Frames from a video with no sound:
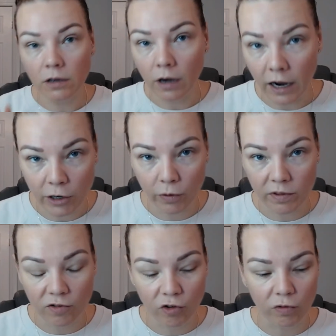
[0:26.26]
I know
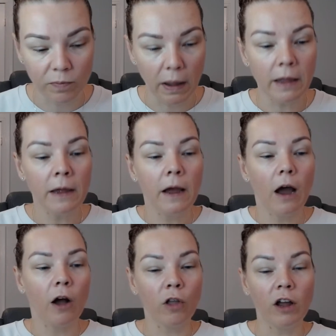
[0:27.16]
it's the truth, but
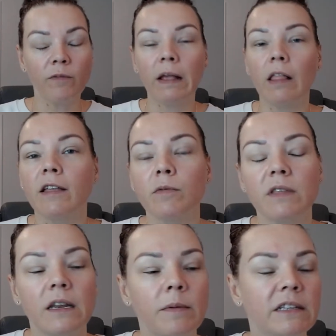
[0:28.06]
a lot of my clients will
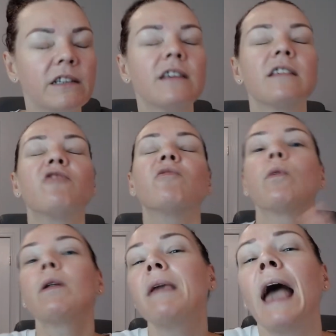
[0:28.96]
say to me, Denise, I just
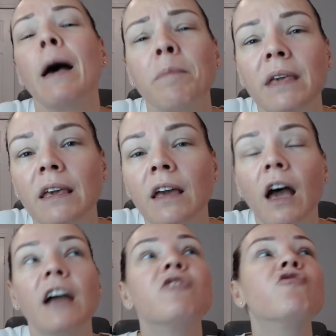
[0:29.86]
want to be happy.
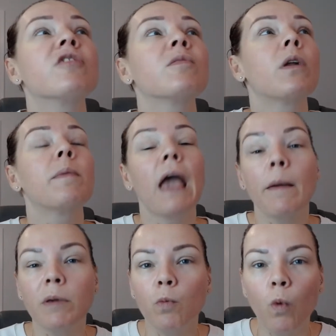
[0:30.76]
I just want to be
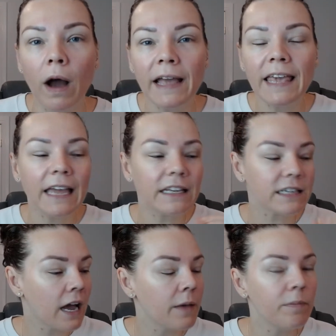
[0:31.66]
happy. Why can't
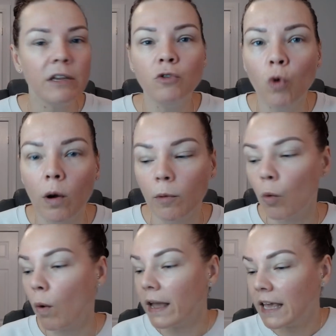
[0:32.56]
I be normal?
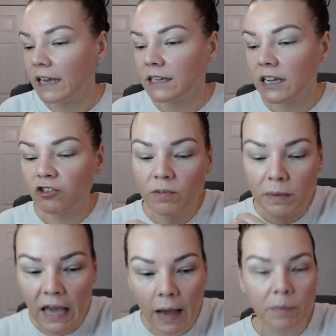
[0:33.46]
Why can't I just
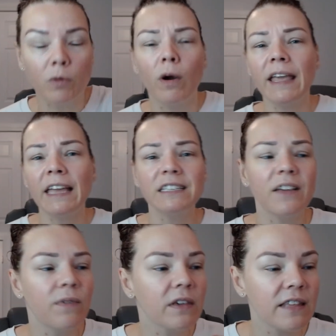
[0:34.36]
be happy? Why can't I
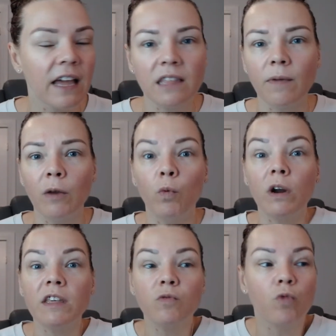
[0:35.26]
feel satisfied?
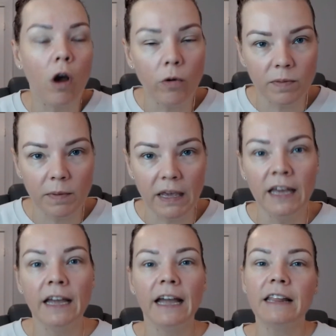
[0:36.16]
What is wrong with me?
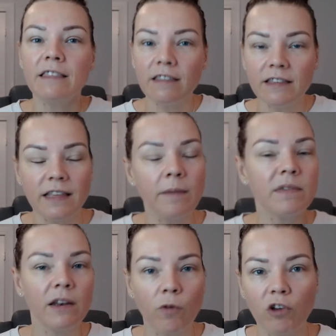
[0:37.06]
And it's the same
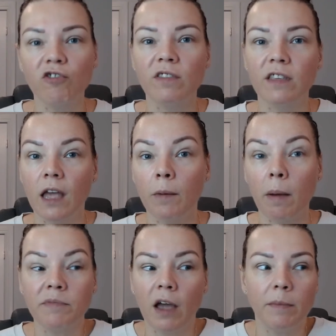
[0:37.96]
set of questions that come
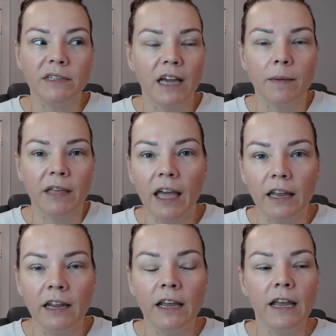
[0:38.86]
up time and time
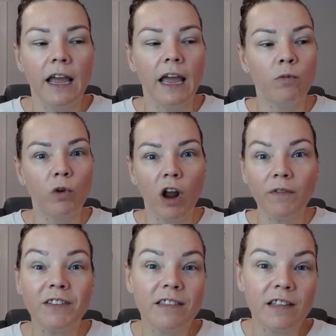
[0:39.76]
again. And what
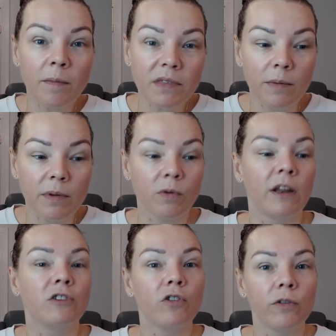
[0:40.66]
often stumps them is when
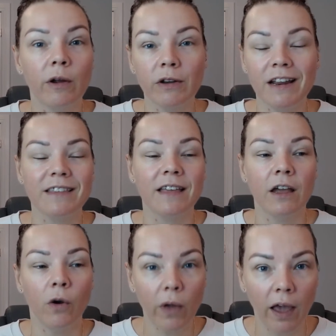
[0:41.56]
I turn around and I say,
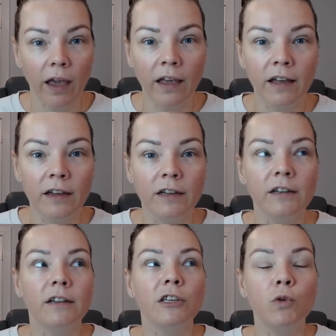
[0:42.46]
okay,
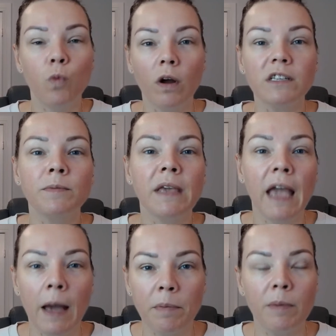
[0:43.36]
you want to be
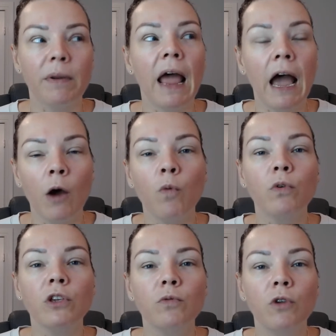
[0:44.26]
happy, but how will
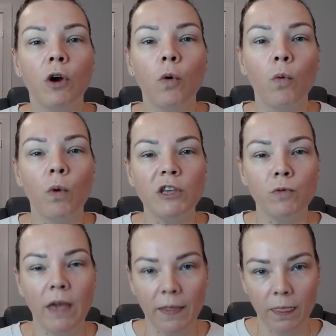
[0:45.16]
you know when you
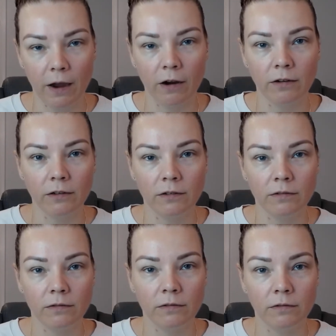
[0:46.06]
get there?
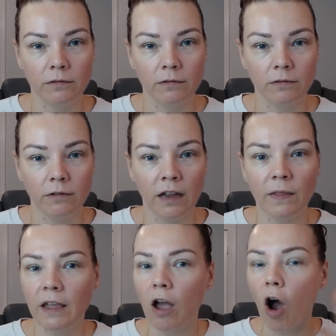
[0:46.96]
And
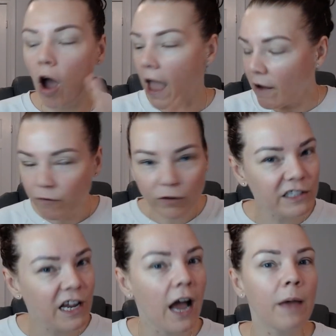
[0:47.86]
they, every
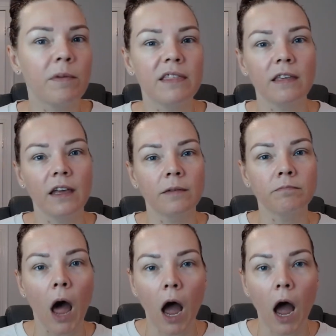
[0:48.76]
time it's like,